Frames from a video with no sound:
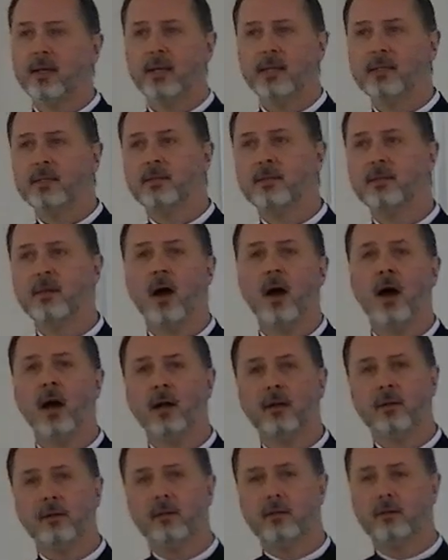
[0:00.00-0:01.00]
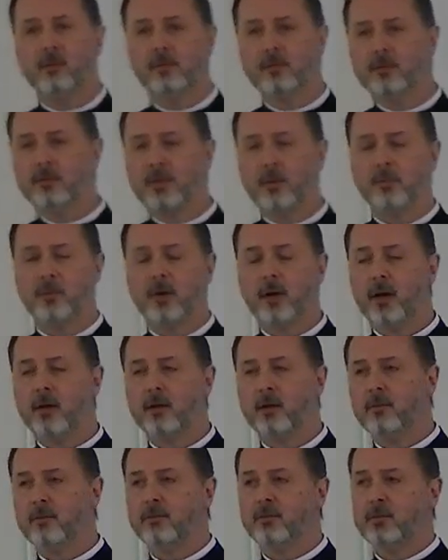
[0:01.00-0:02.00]
is not some
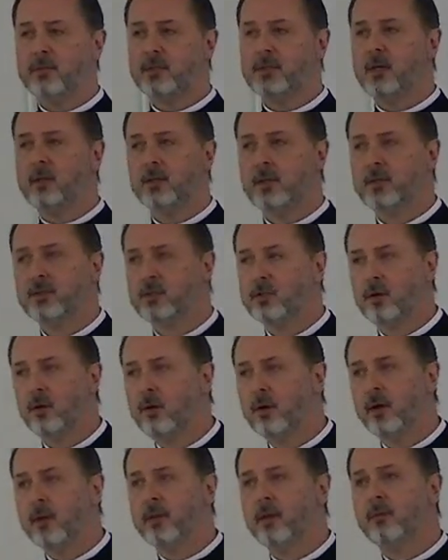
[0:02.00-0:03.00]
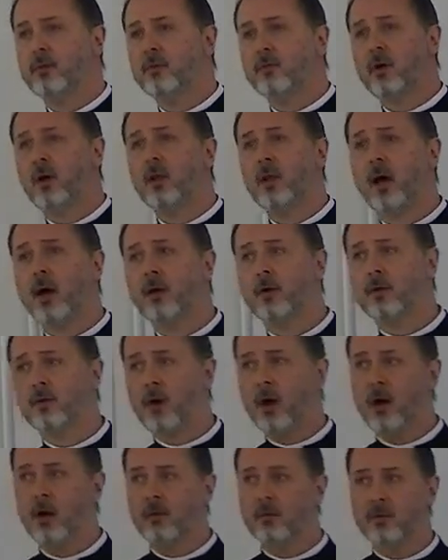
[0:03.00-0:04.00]
kind of silly story that we've all
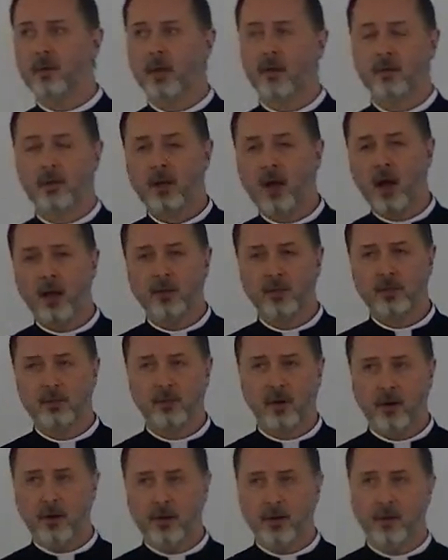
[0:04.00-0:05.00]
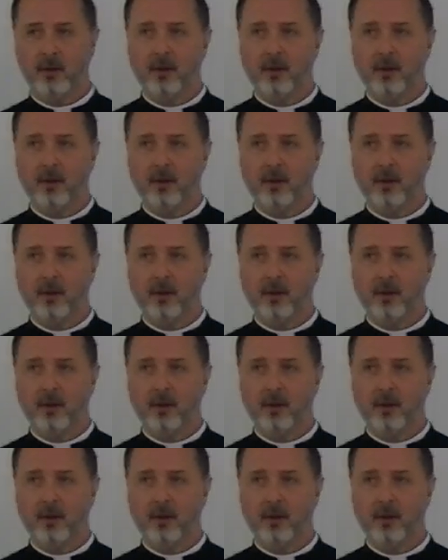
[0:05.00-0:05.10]
outgrown. On the contrary,